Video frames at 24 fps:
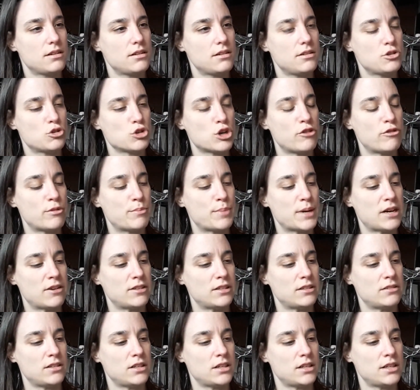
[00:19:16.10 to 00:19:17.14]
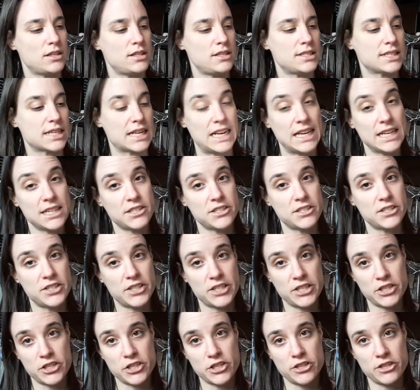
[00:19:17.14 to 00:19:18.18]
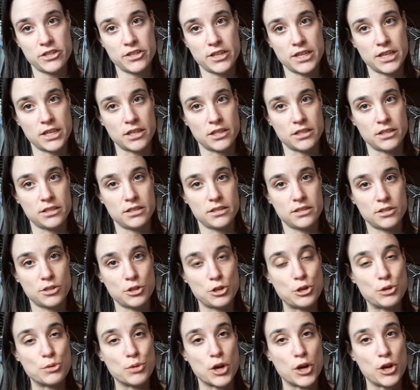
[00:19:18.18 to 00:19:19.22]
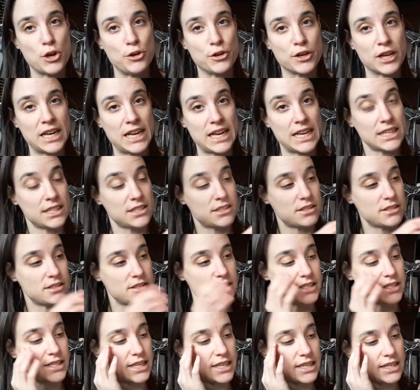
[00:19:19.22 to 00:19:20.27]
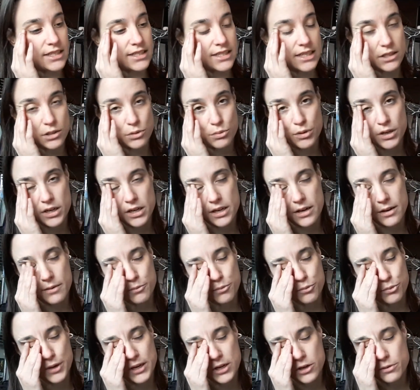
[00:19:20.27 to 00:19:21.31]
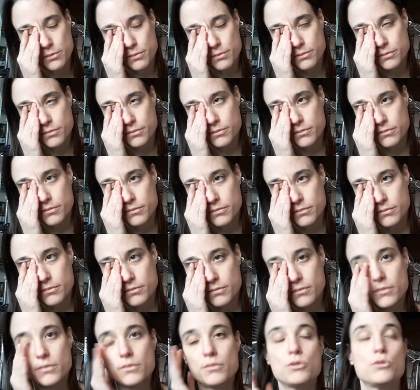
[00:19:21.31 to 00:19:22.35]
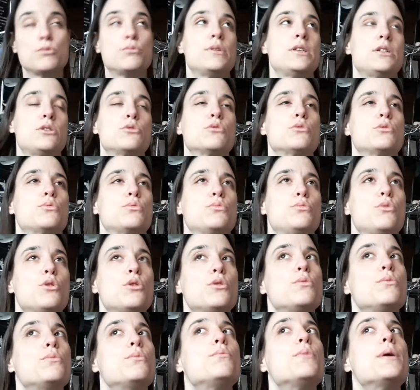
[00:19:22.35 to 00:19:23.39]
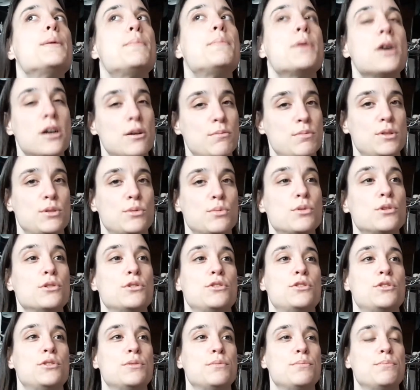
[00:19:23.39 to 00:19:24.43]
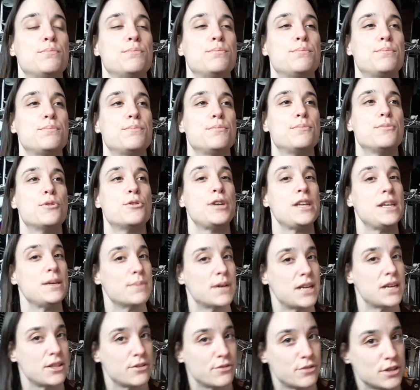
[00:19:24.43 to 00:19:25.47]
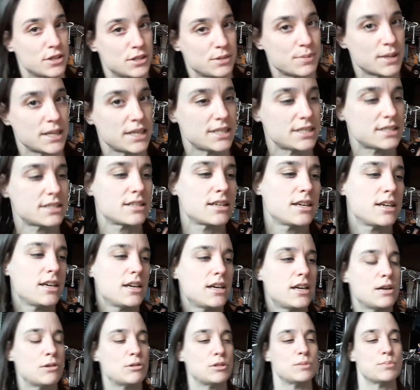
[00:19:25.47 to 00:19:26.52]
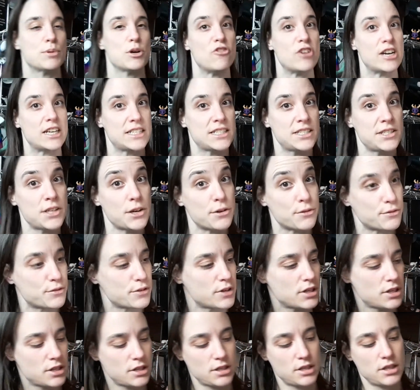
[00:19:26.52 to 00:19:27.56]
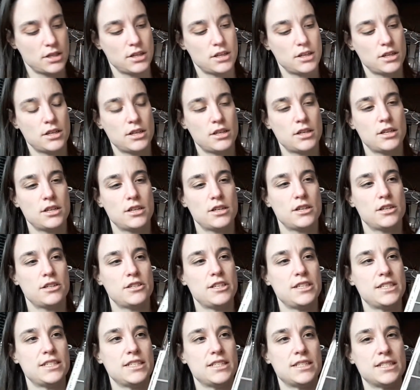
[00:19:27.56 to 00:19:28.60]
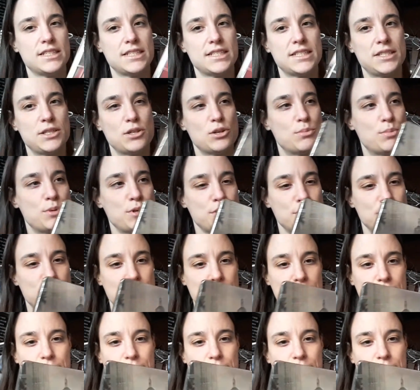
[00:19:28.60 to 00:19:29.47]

Driver Parallel Lines Collector's Edition, and I do own collector's things. That's why I went, which was what my purpose was on eBay in the first place, was to buy rare stuff. This is a steelbook,